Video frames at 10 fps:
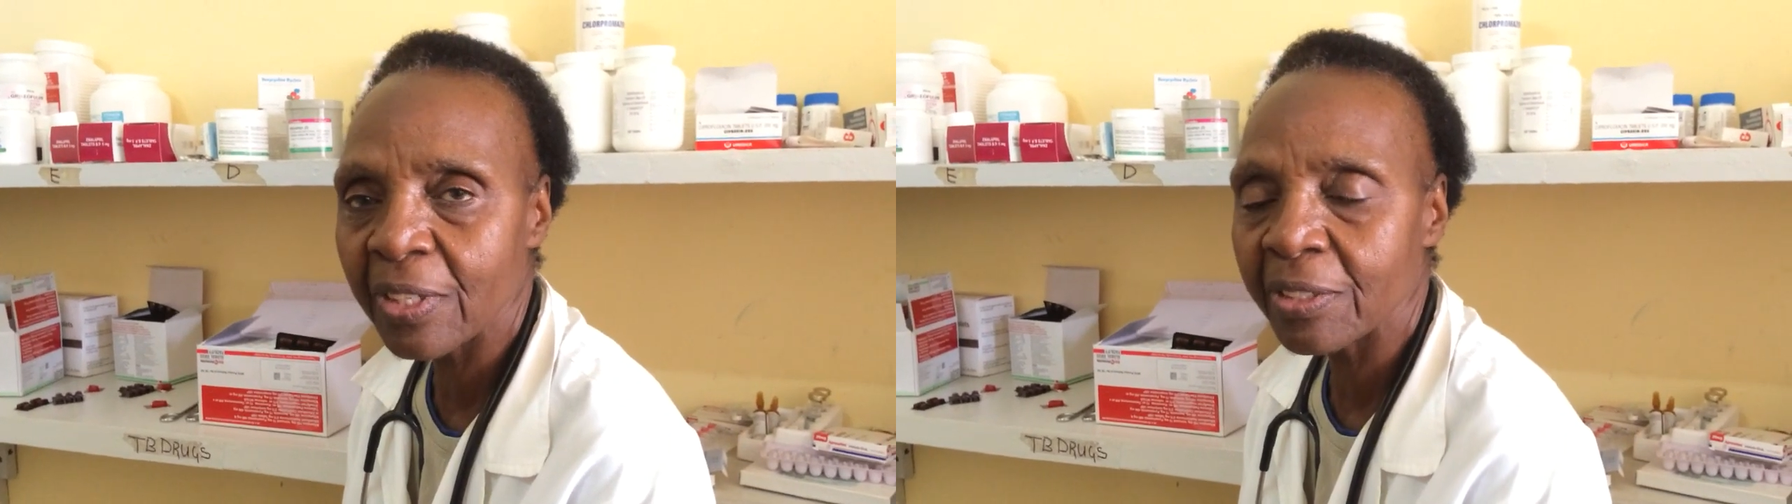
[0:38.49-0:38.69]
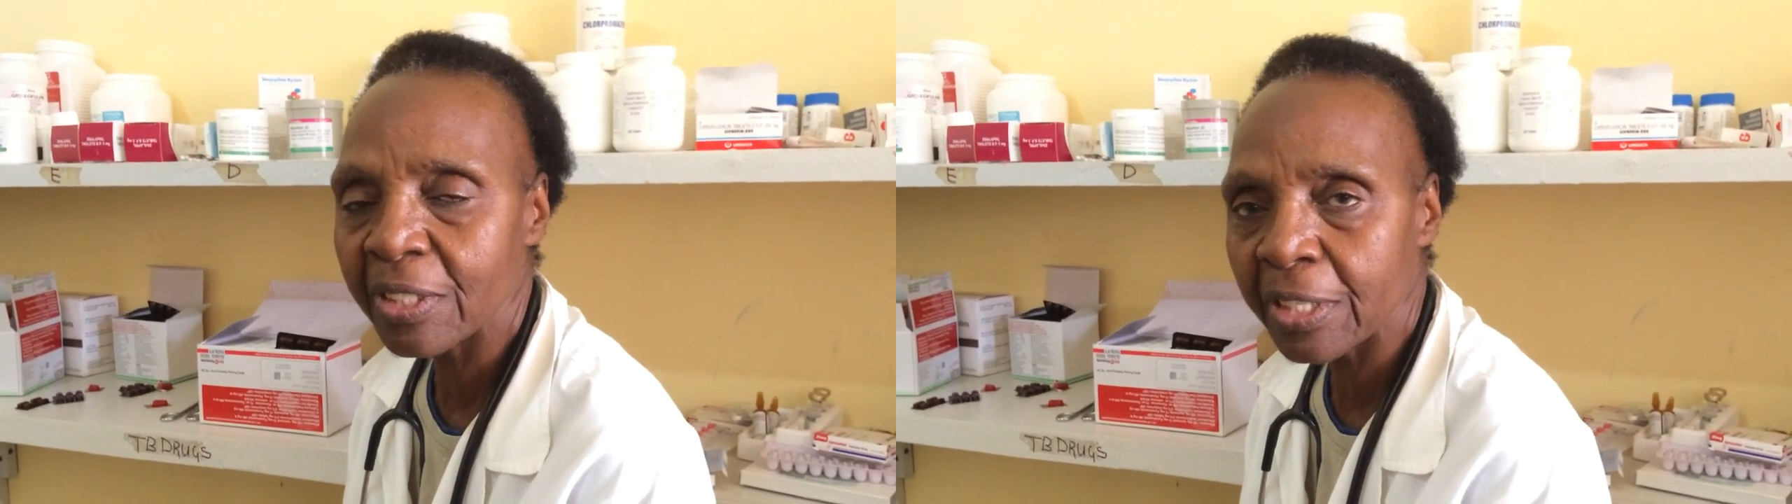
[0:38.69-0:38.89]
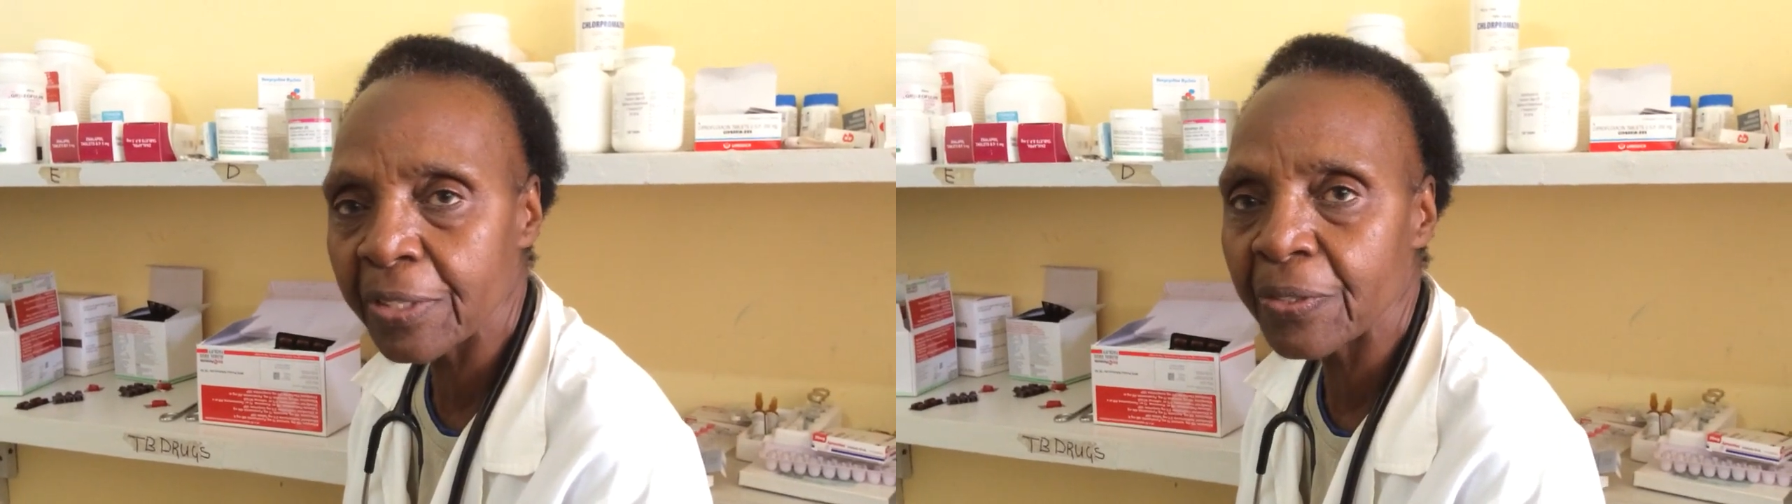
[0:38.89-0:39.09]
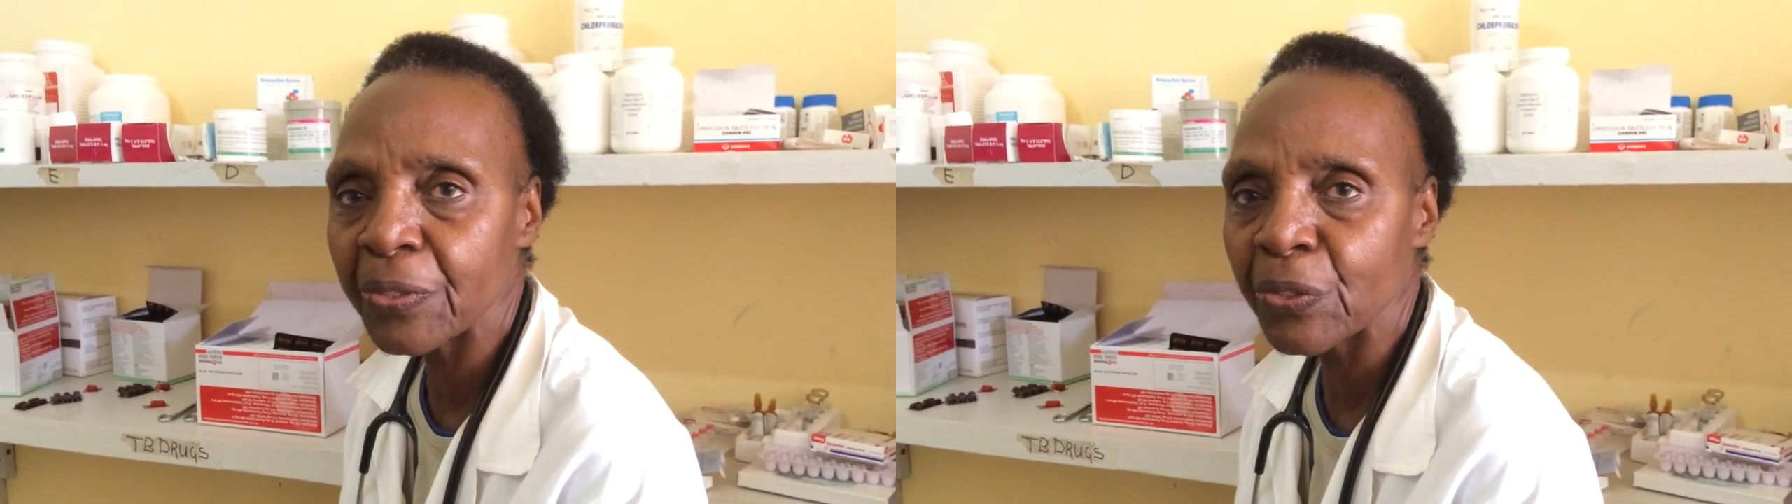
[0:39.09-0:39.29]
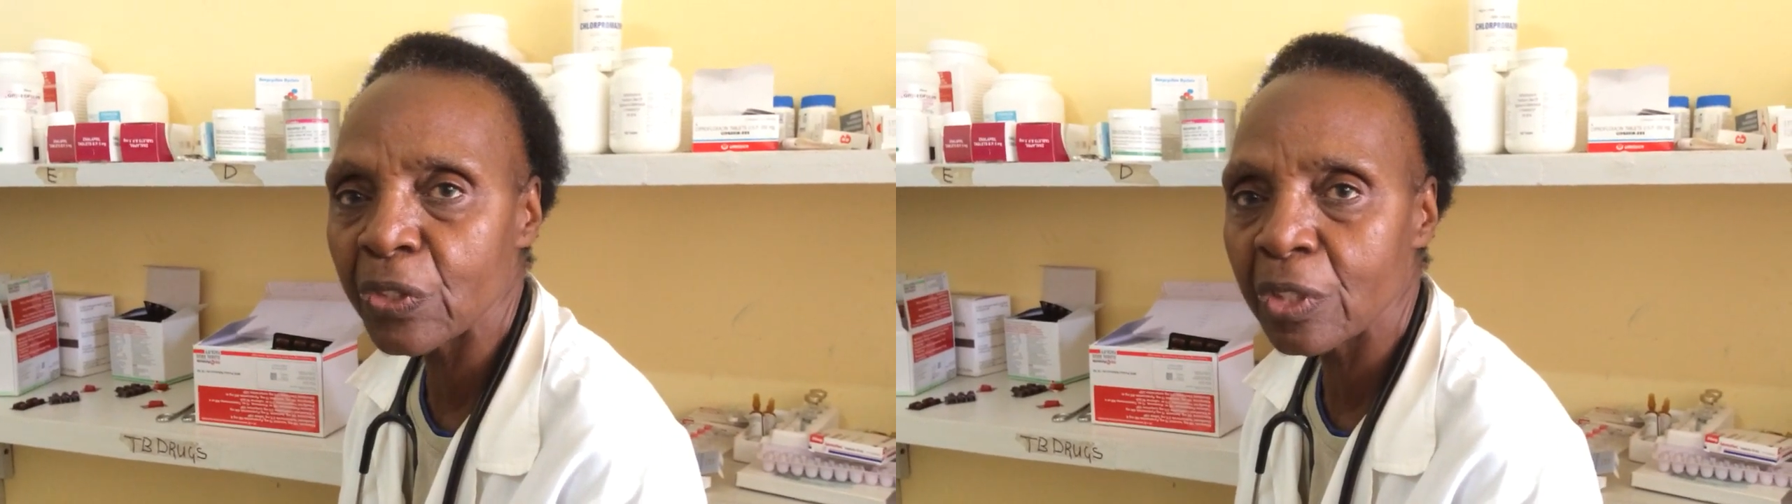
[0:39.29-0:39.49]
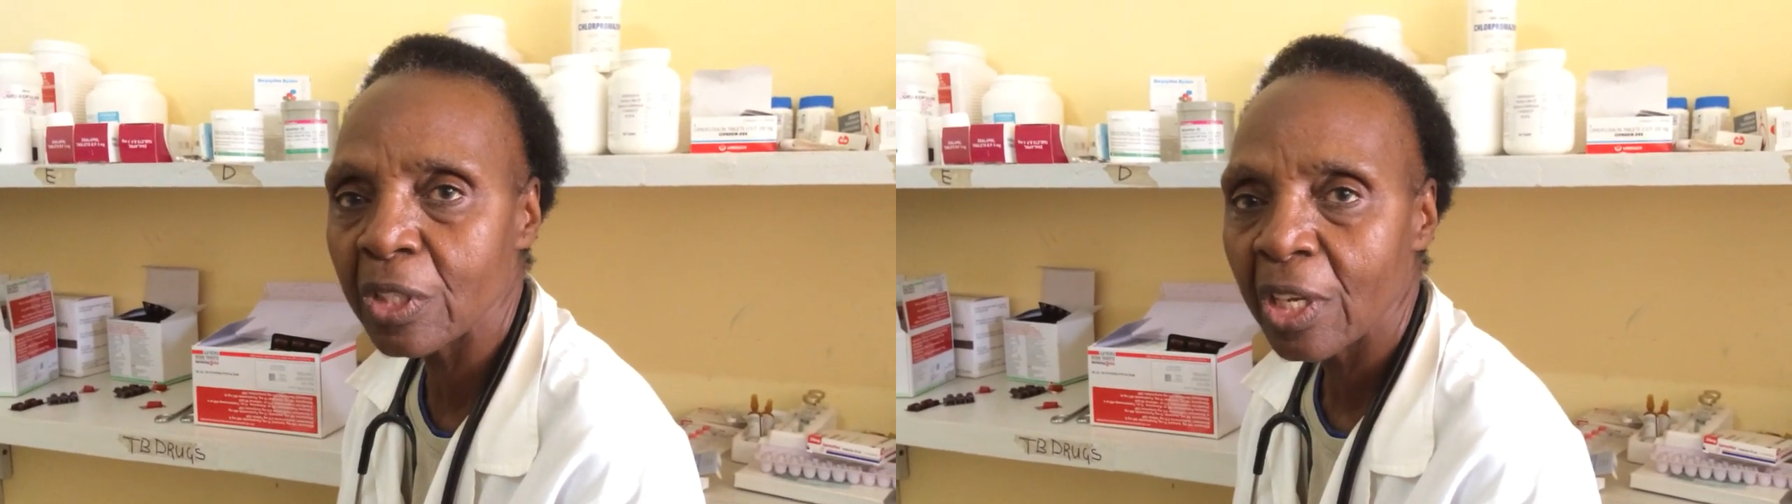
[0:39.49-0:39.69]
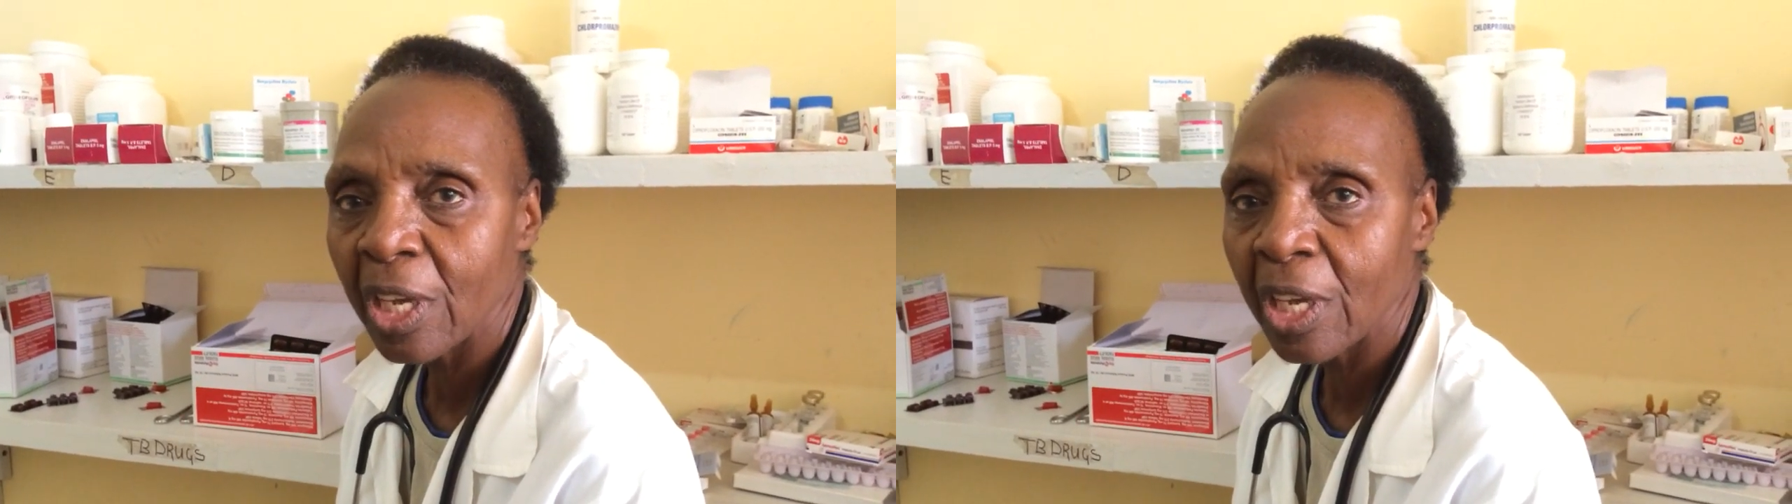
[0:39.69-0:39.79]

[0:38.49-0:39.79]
and needles.